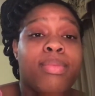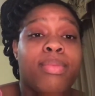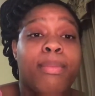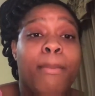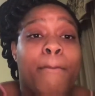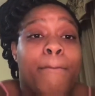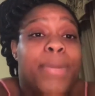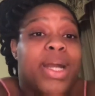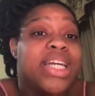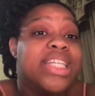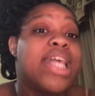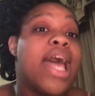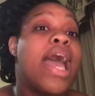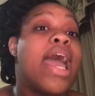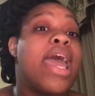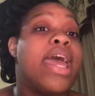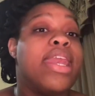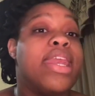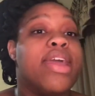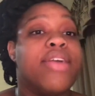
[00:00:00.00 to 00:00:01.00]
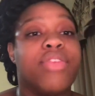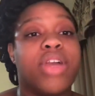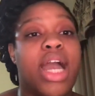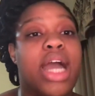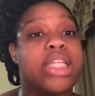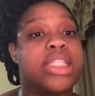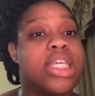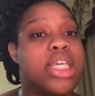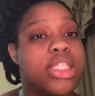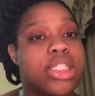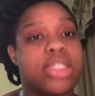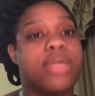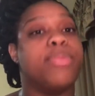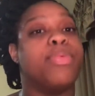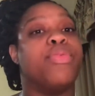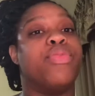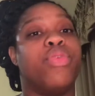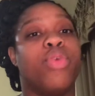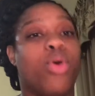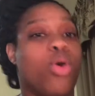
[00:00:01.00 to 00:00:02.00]
because I had never got tested
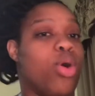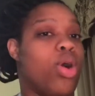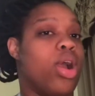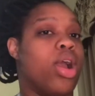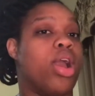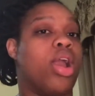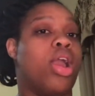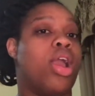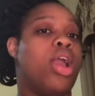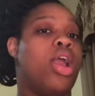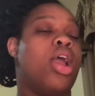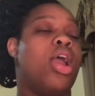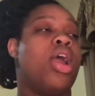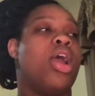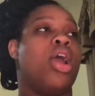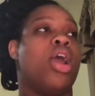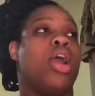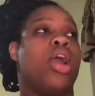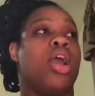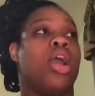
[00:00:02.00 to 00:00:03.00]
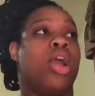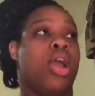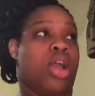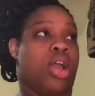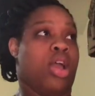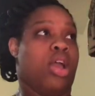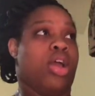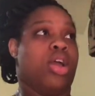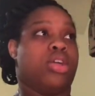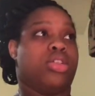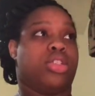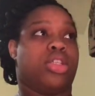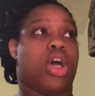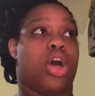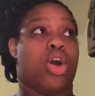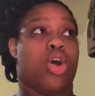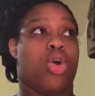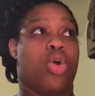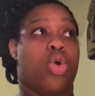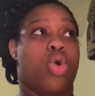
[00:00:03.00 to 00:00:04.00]
before.
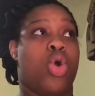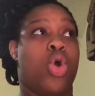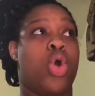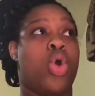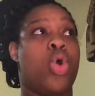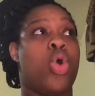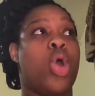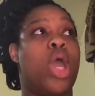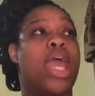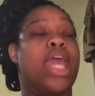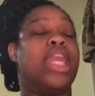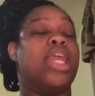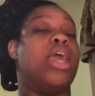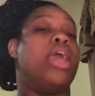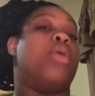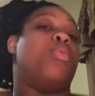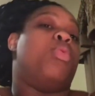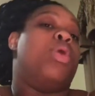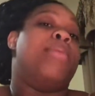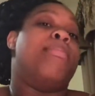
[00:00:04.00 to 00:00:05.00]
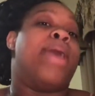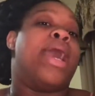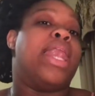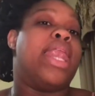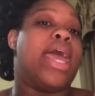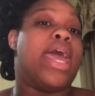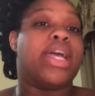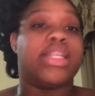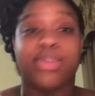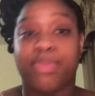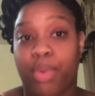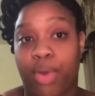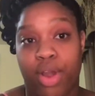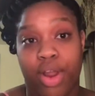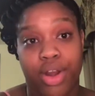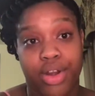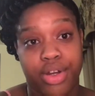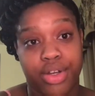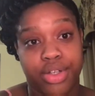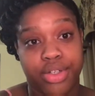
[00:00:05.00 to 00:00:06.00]
So, and with my last
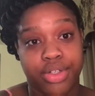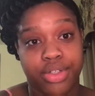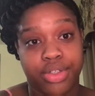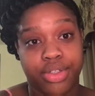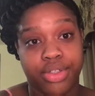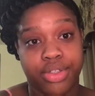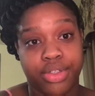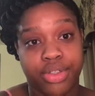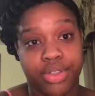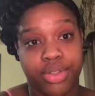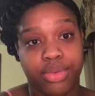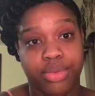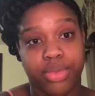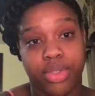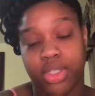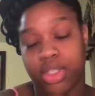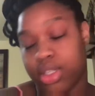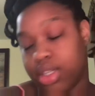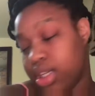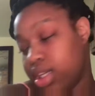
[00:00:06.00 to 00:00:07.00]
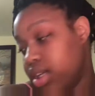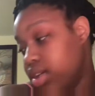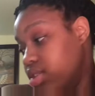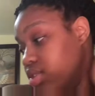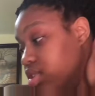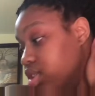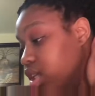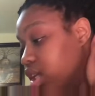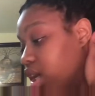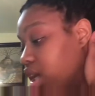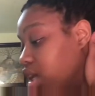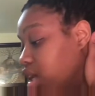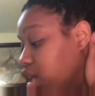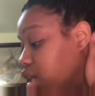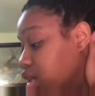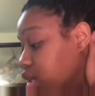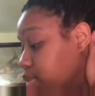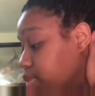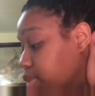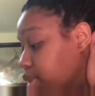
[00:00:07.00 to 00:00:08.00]
partner, well, I ain't gonna say that
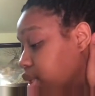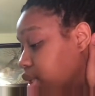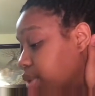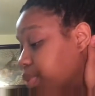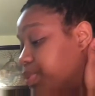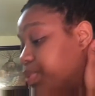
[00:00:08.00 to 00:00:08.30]
either, but,